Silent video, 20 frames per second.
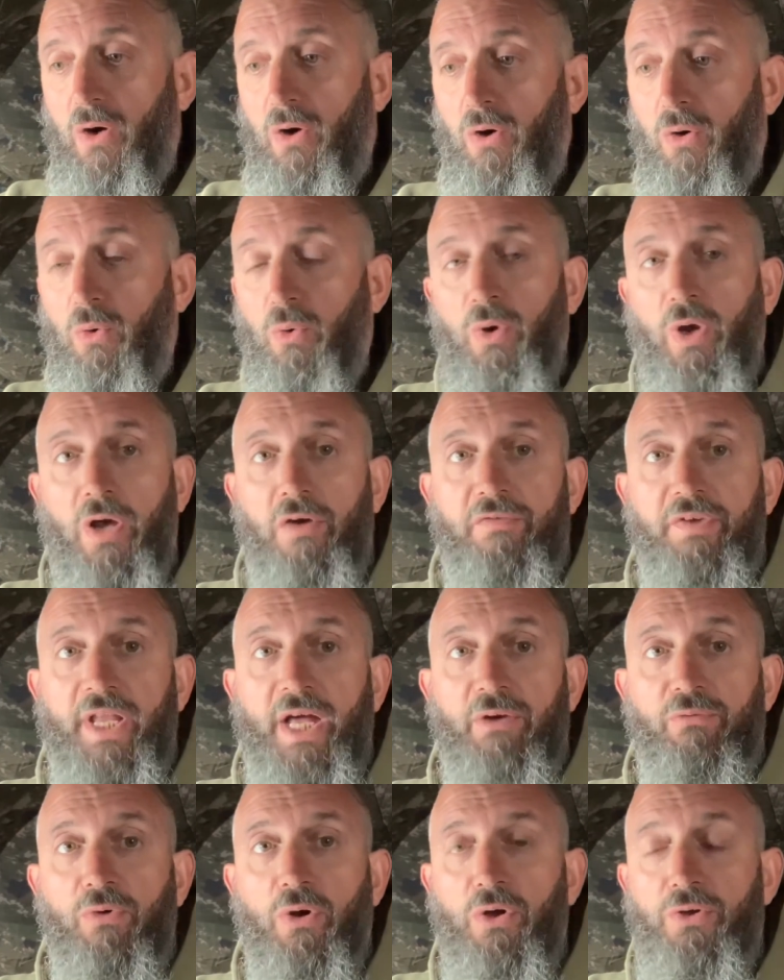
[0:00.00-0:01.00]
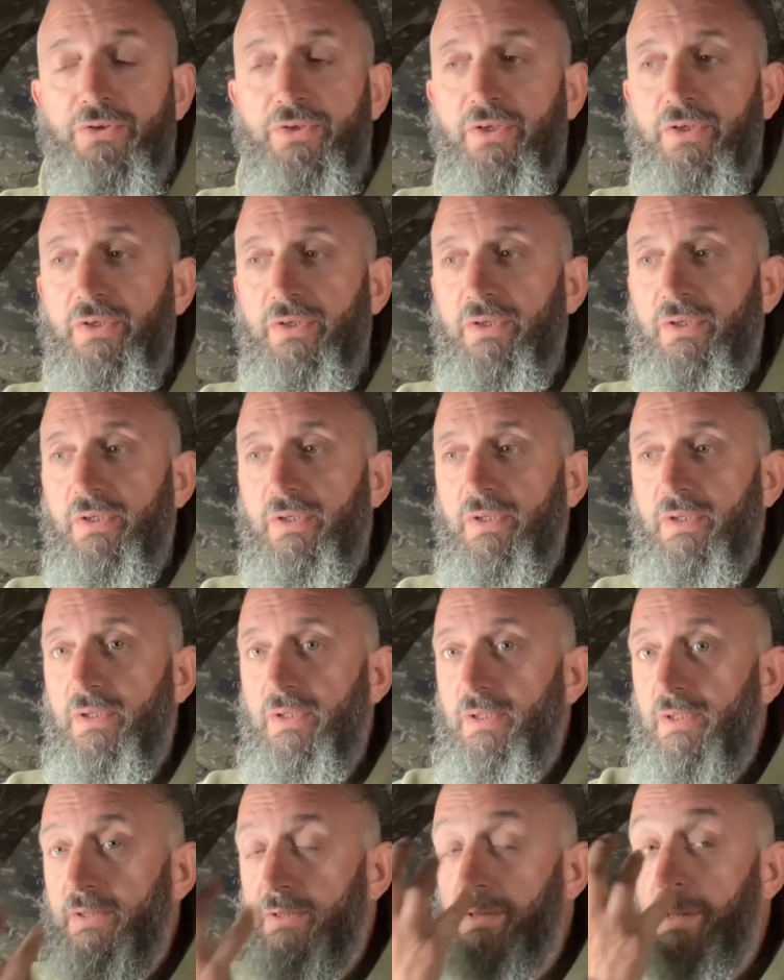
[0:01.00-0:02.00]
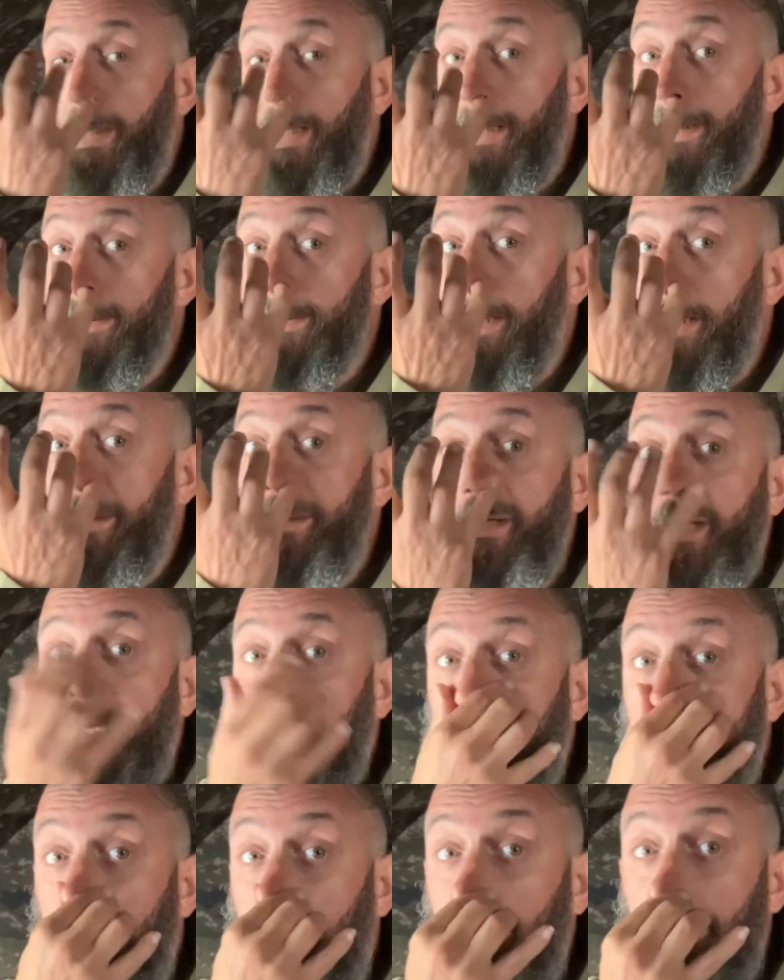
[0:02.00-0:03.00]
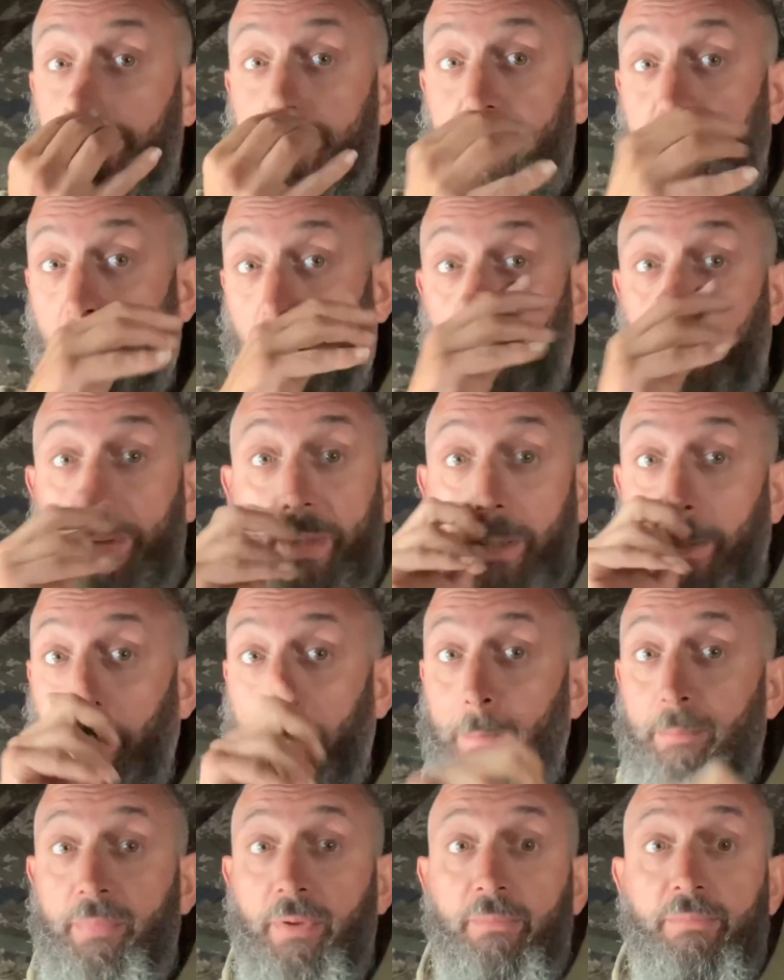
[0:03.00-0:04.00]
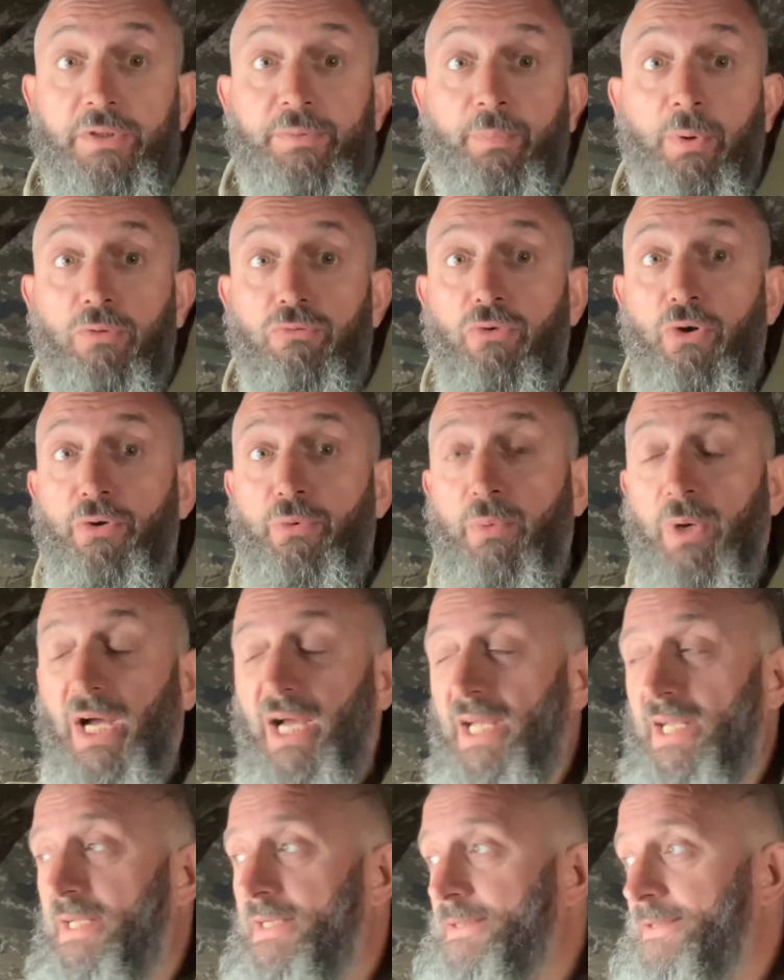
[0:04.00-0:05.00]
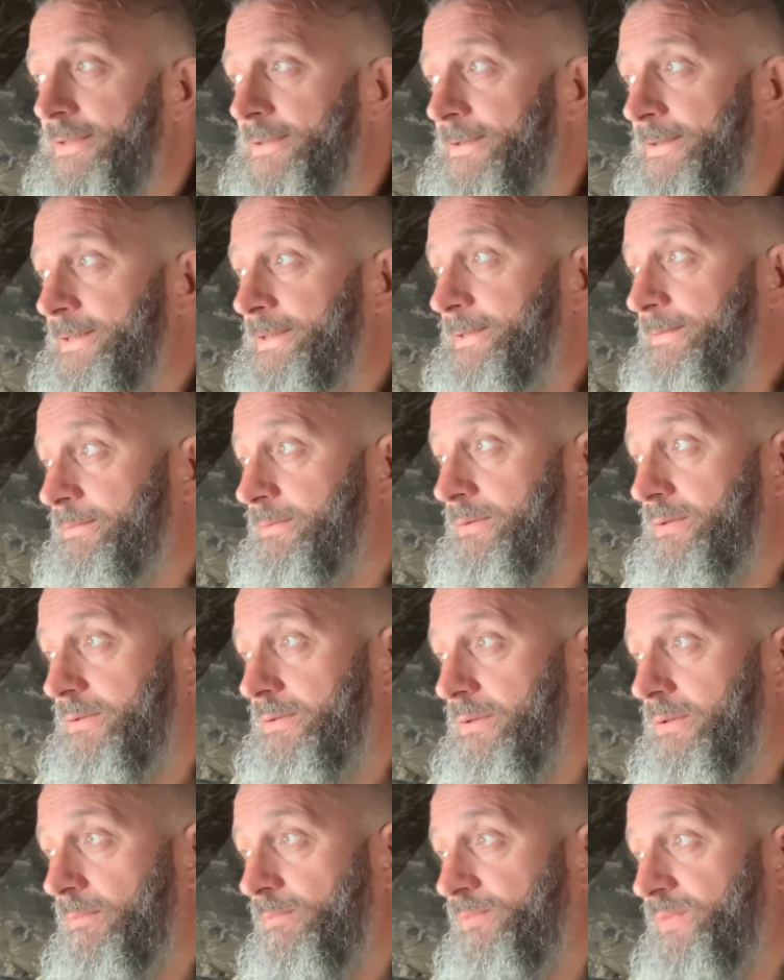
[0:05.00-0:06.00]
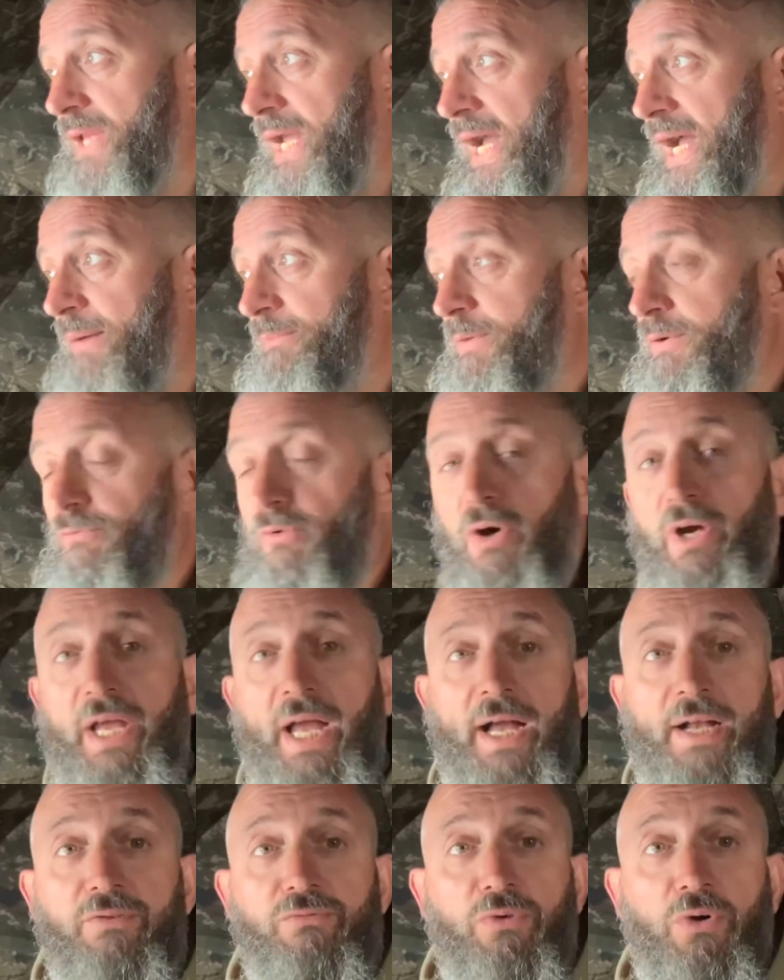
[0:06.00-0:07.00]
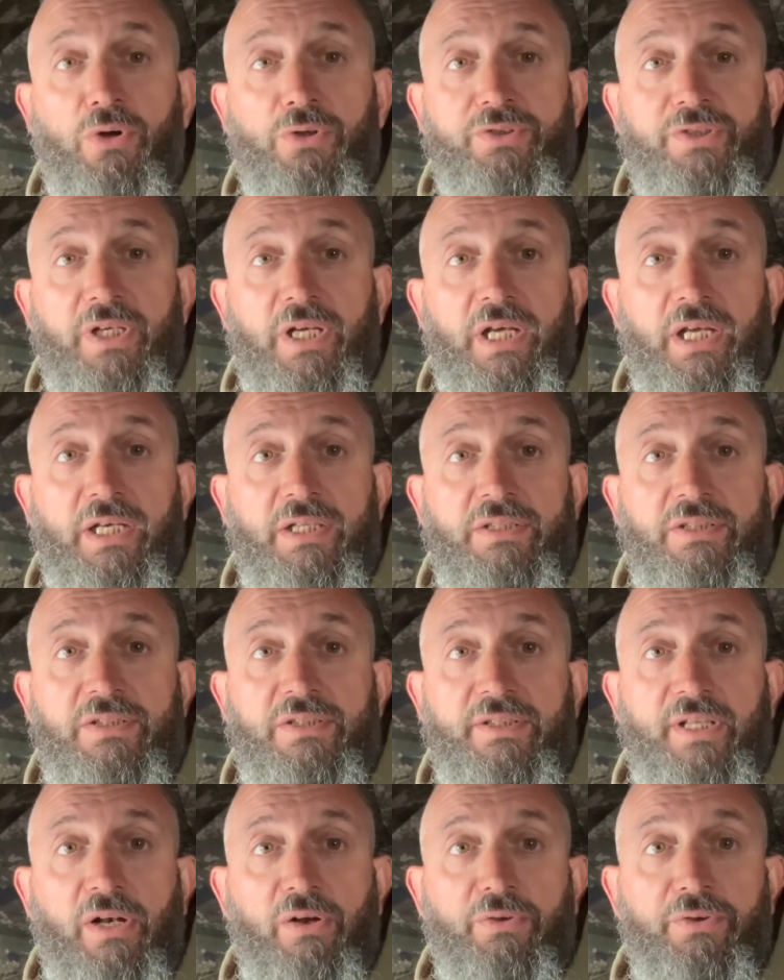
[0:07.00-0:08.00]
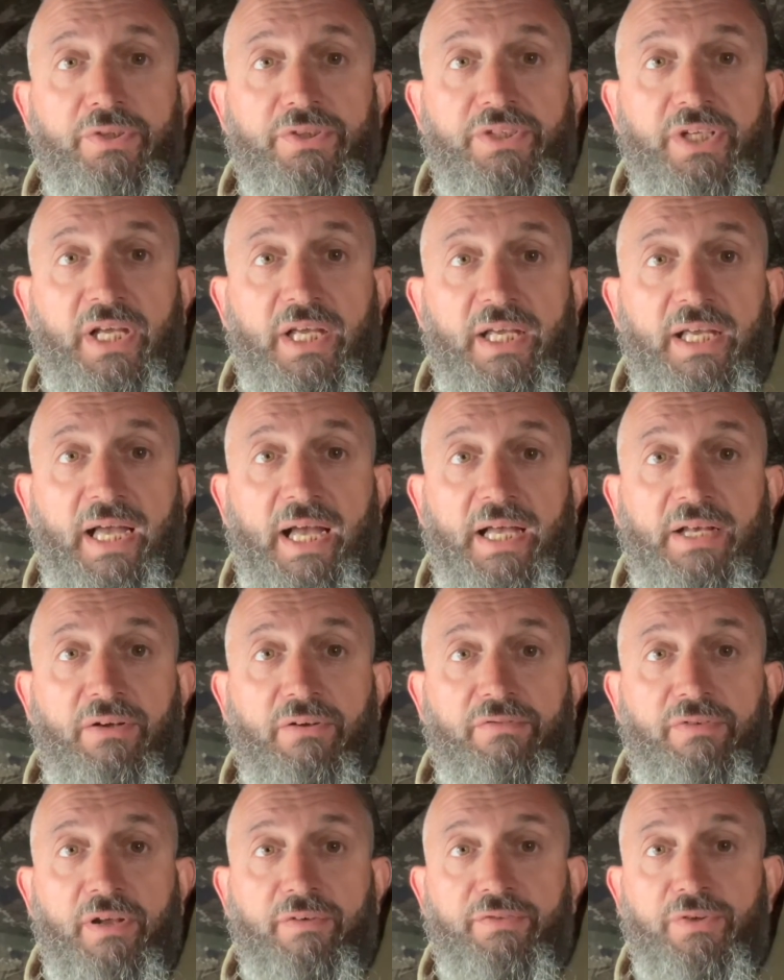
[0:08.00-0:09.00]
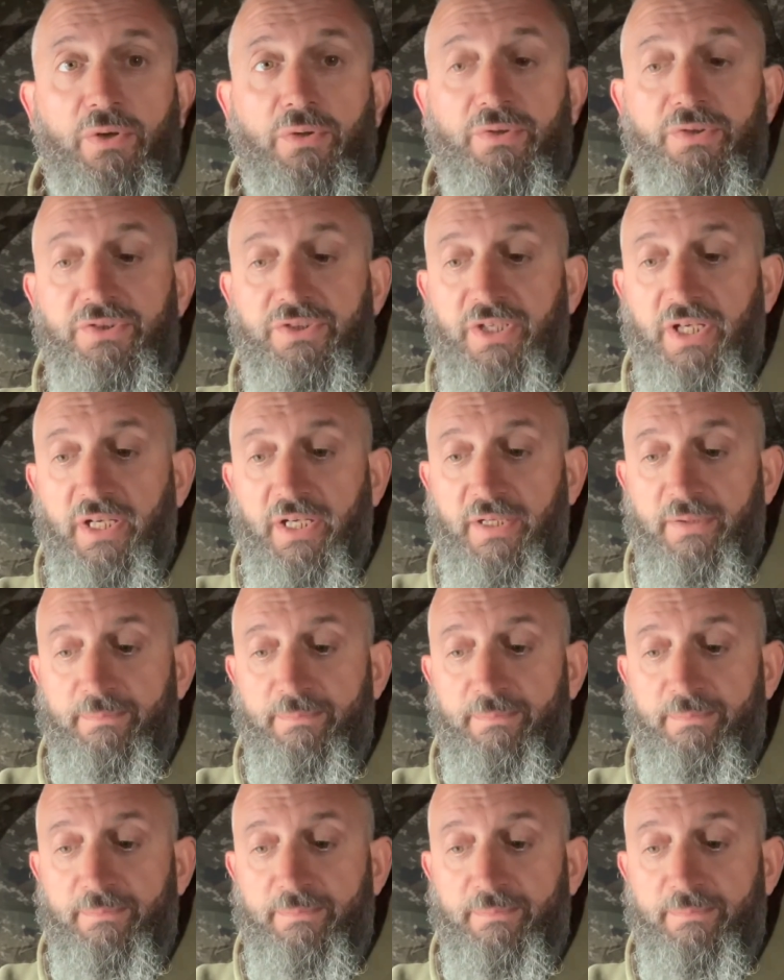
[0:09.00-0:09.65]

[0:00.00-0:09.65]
all over that rod. So that's done now. Put my spod rod away, and my right hand rod is still on the zig, and I've left it on the zig.